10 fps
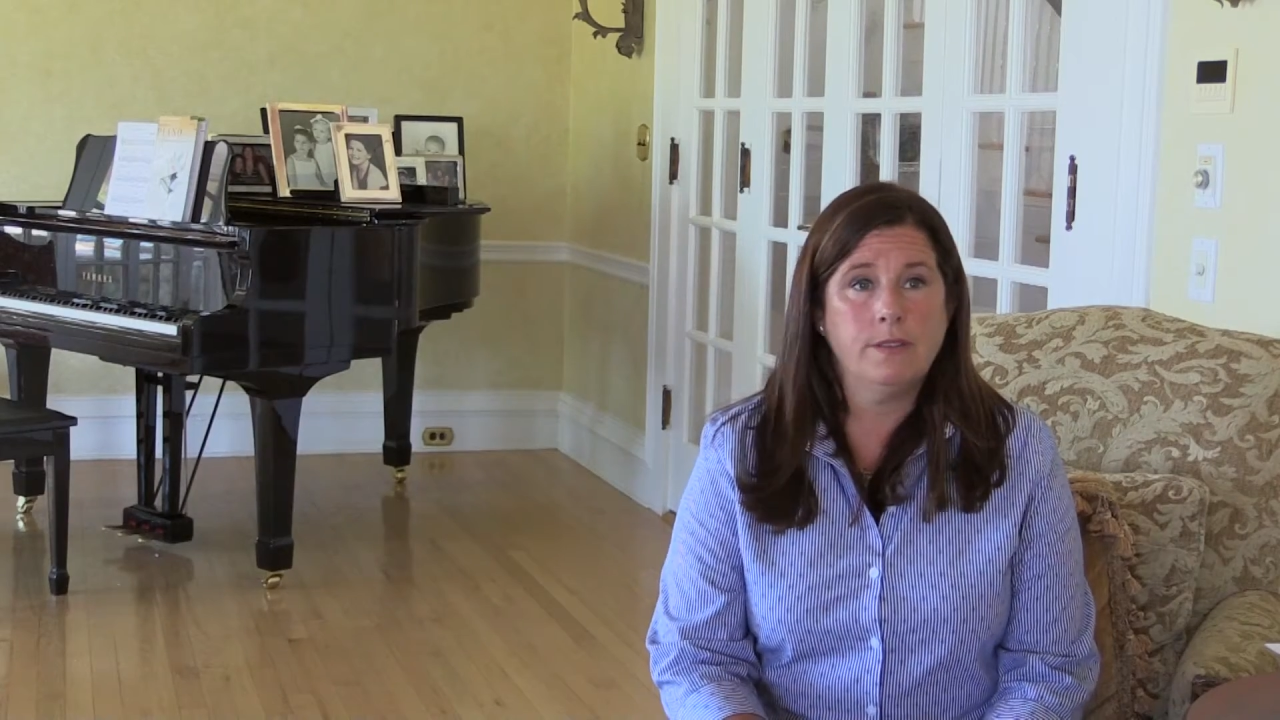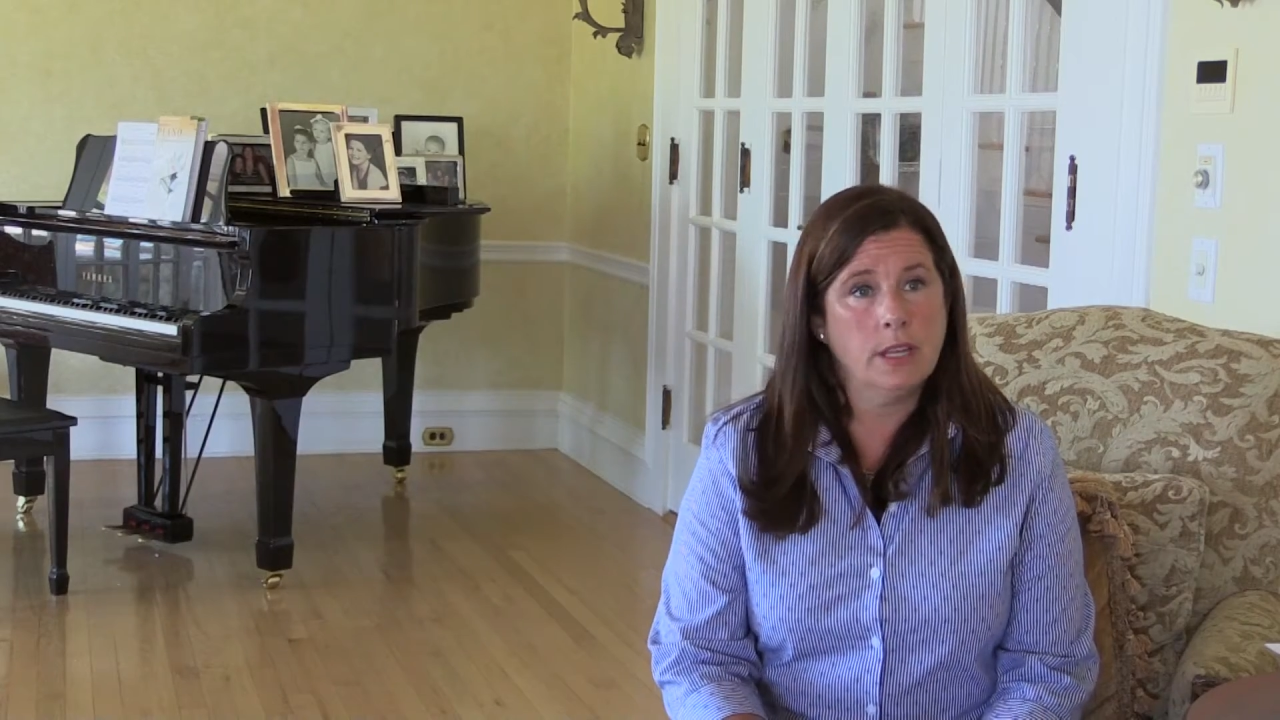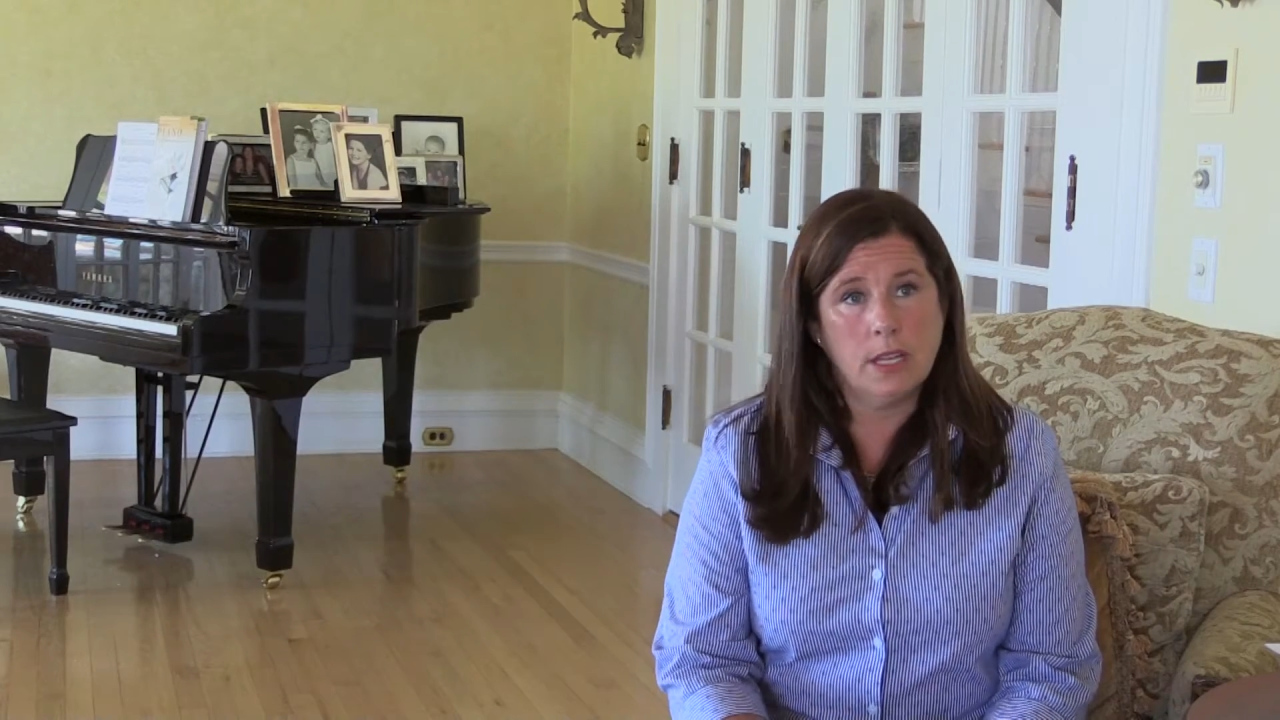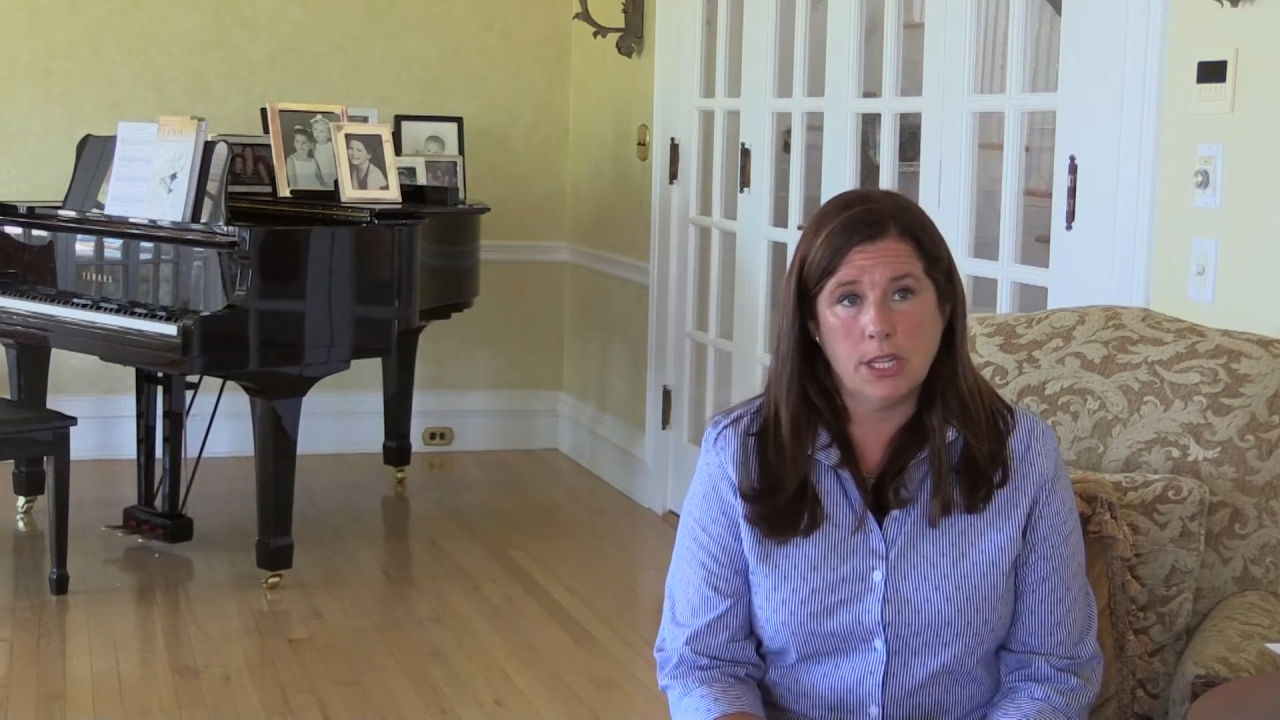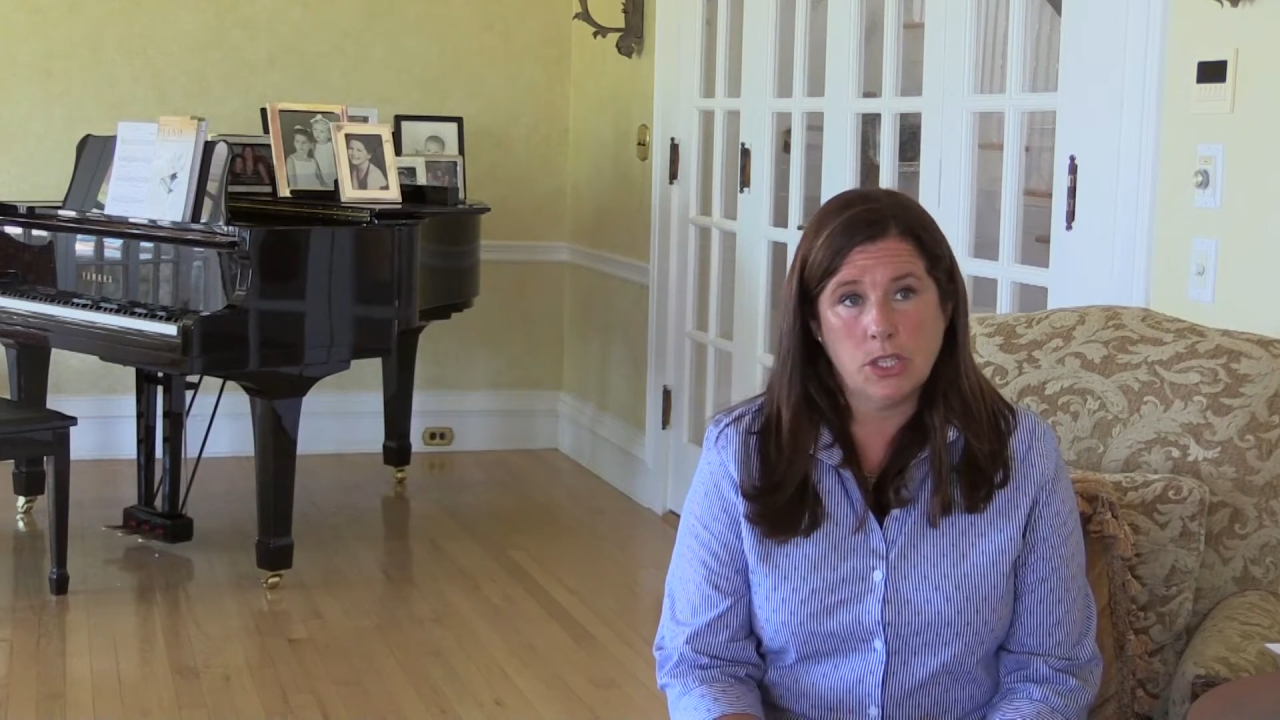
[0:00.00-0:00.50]

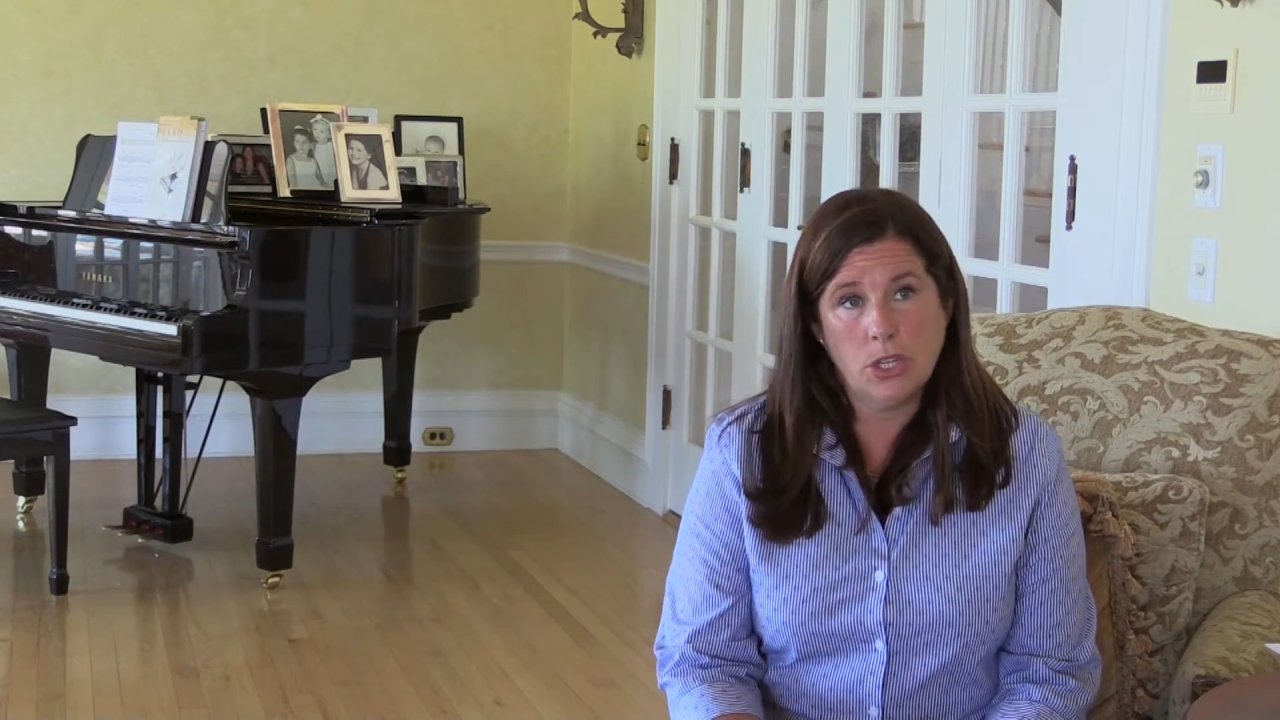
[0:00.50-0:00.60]
feeling like